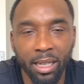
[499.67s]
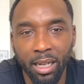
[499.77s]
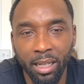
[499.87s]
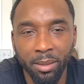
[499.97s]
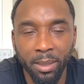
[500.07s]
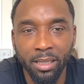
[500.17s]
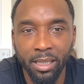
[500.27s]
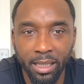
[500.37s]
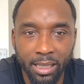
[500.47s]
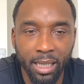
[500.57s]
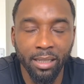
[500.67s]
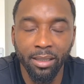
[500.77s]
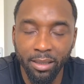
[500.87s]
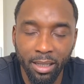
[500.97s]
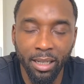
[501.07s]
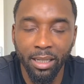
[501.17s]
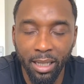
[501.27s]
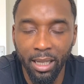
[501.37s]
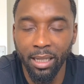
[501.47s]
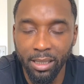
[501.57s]
Like, you might say 10, 9,
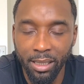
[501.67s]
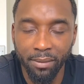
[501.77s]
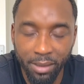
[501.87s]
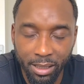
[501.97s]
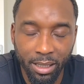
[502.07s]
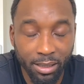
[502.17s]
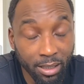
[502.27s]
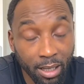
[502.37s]
8, 7, 6.